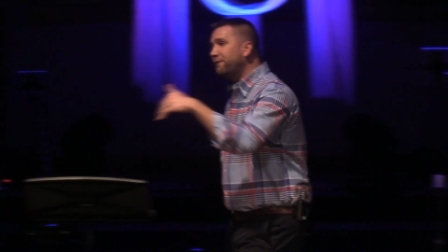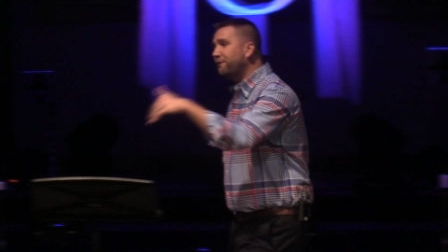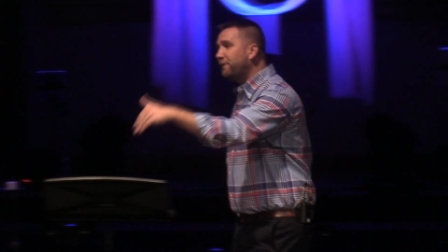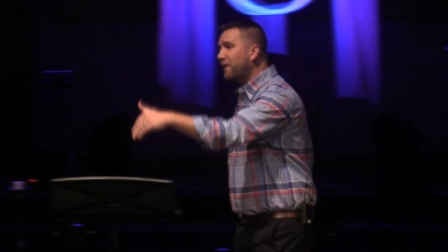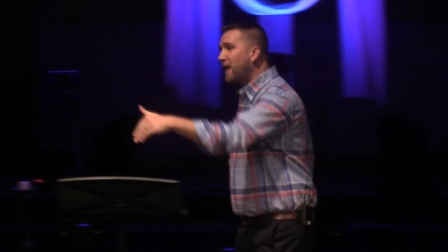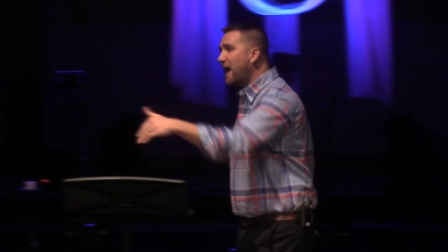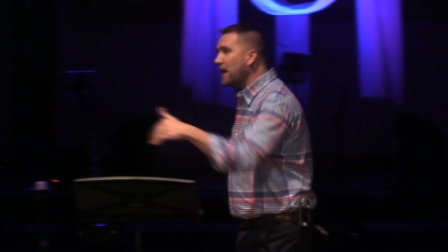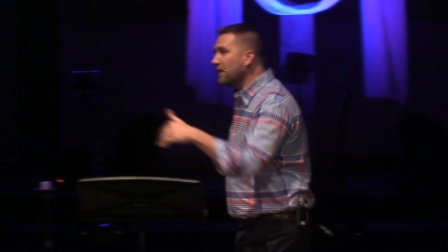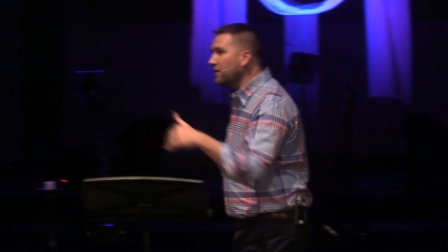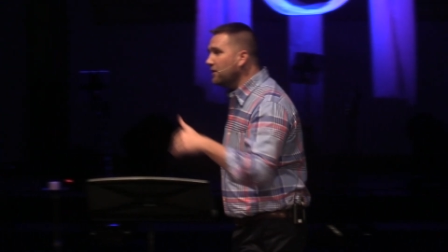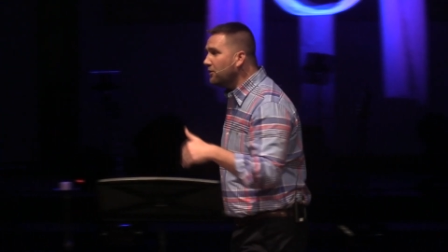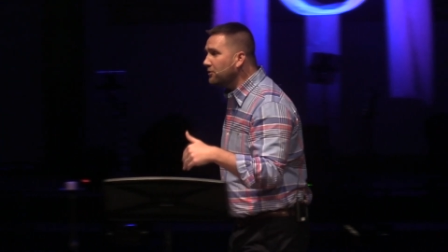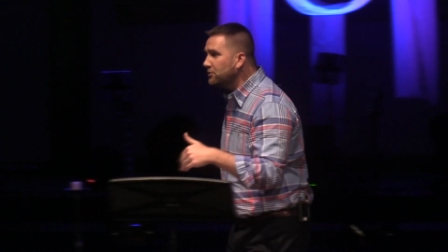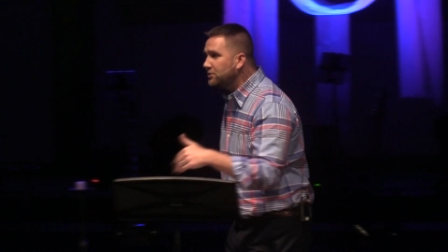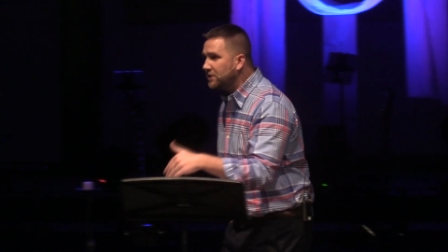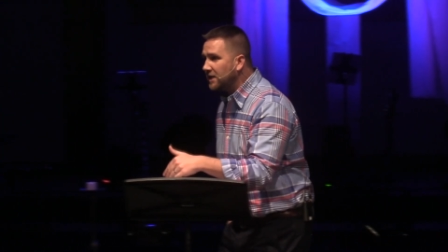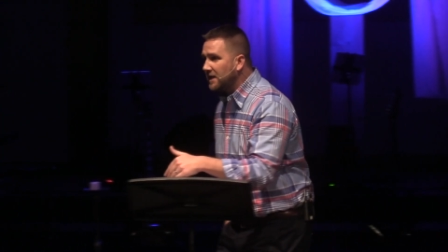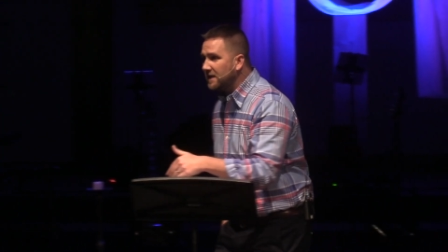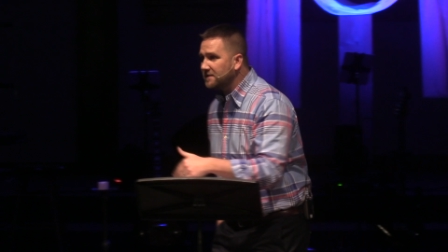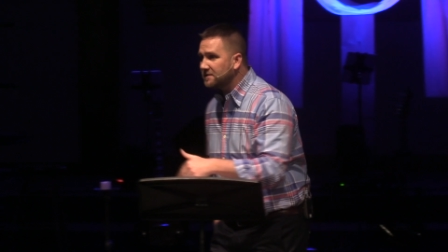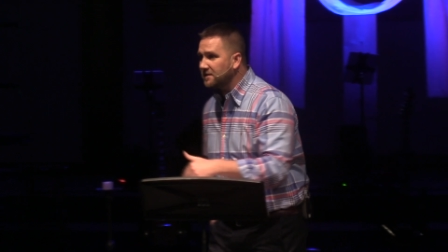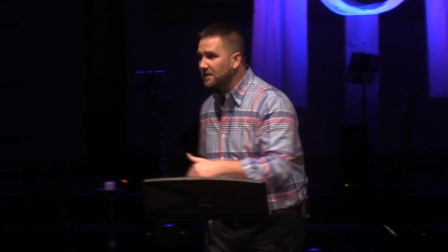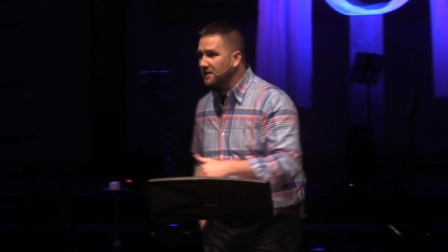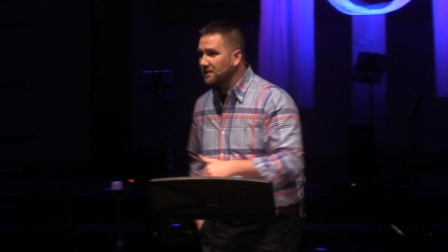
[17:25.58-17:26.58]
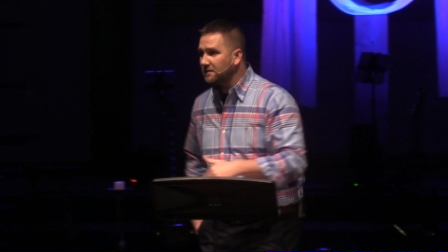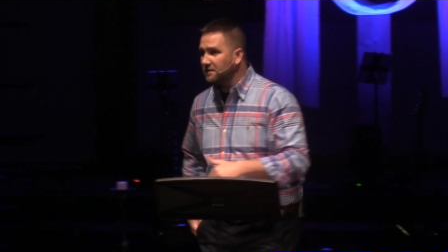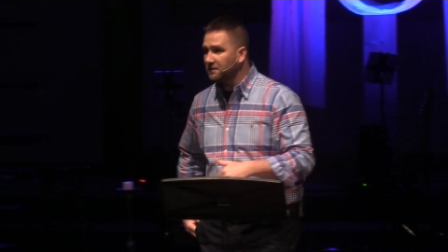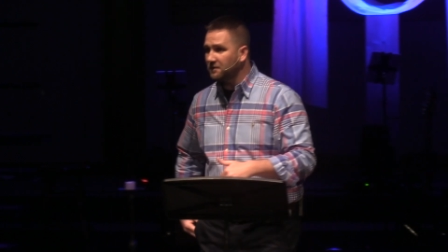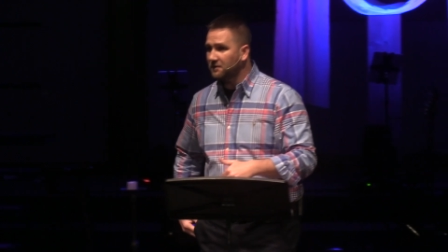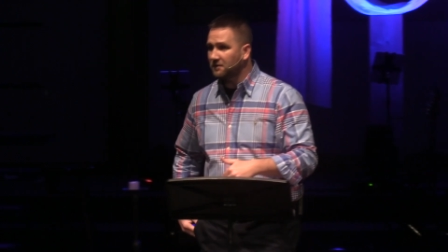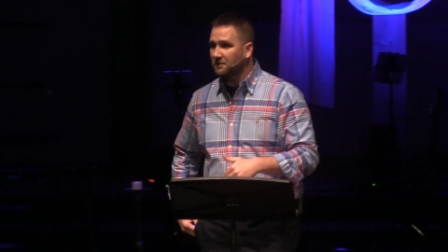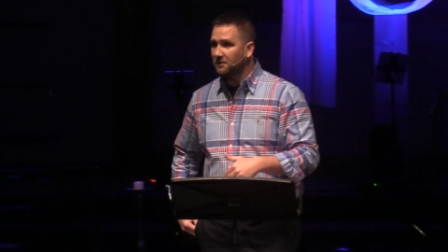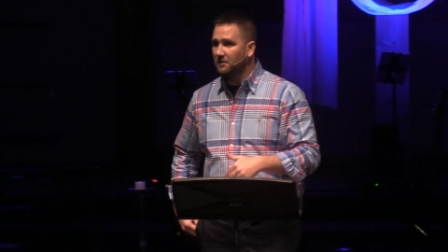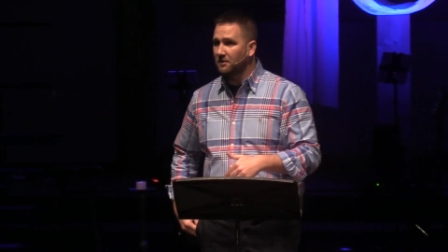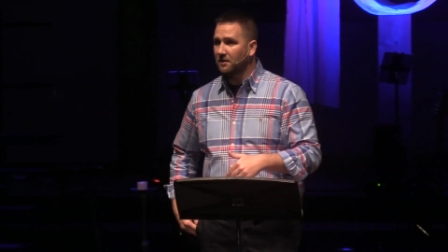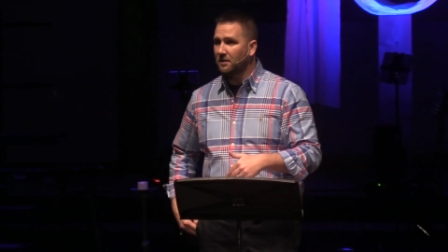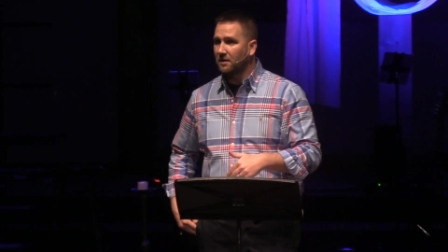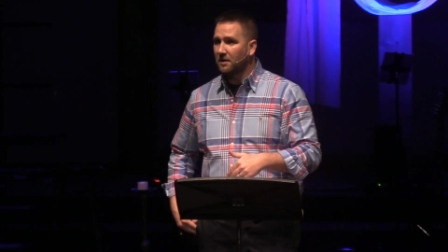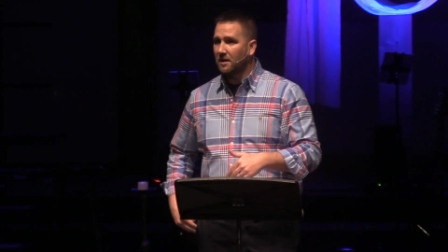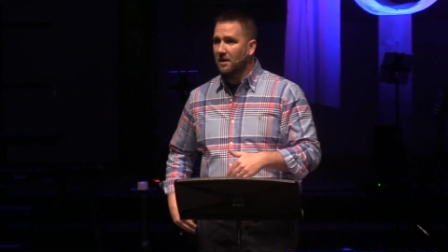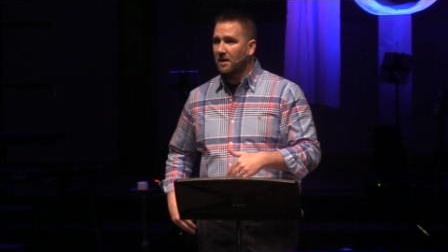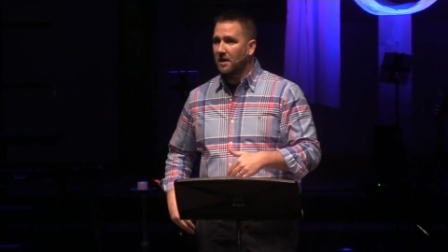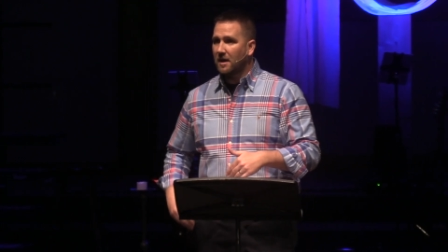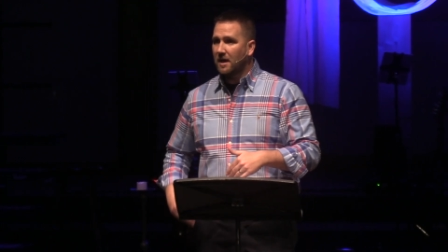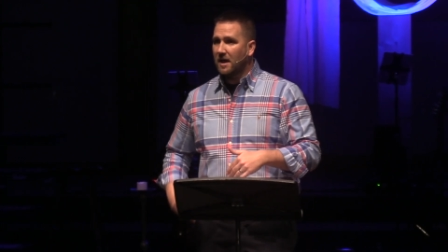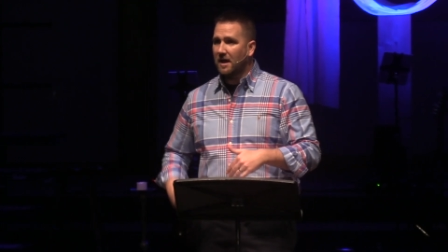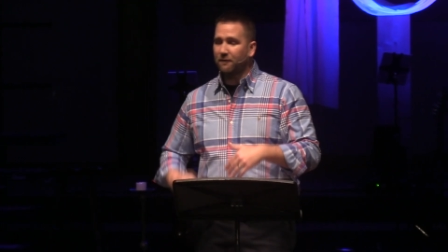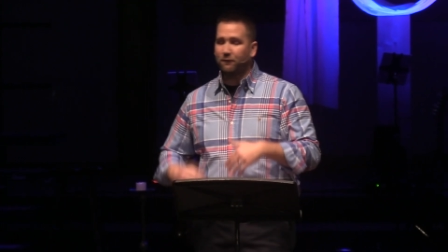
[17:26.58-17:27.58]
follow Jesus,
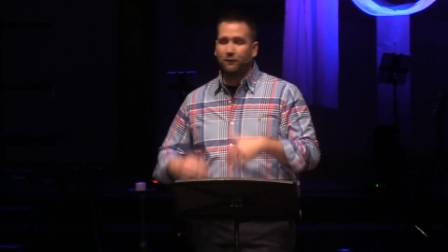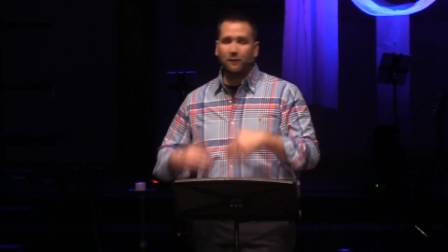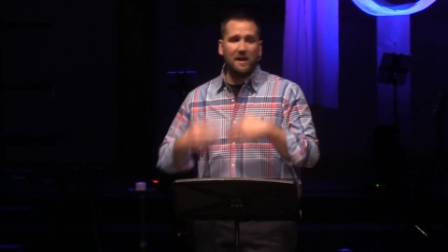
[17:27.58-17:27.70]
if